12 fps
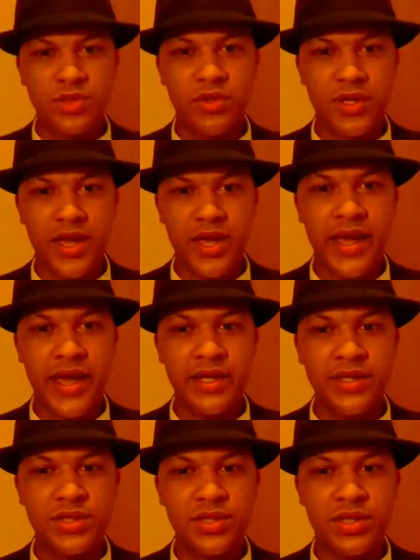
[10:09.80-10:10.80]
the look
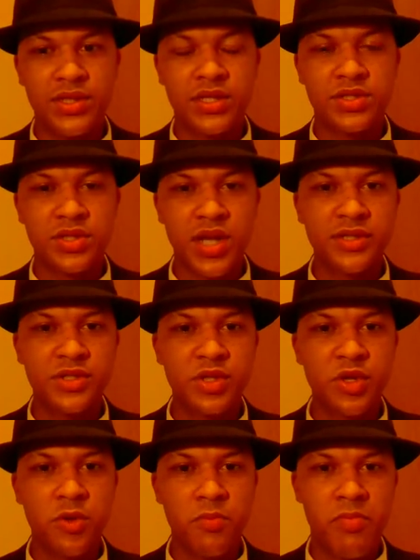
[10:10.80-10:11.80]
has, it's not
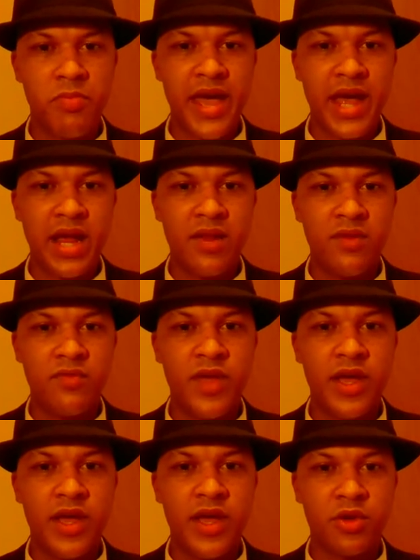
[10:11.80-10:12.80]
so bad that a
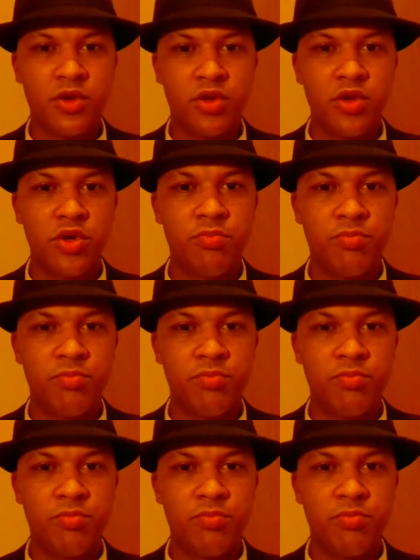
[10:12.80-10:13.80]
good performance
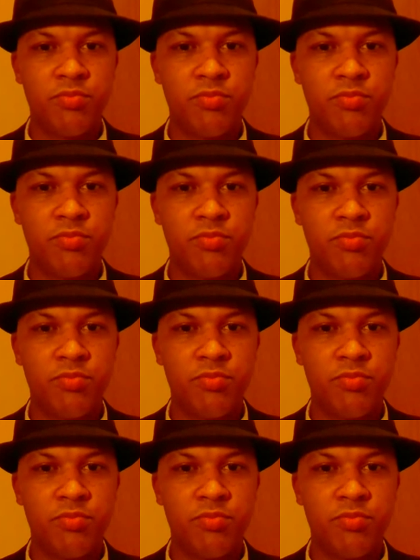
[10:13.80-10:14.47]
can't save it.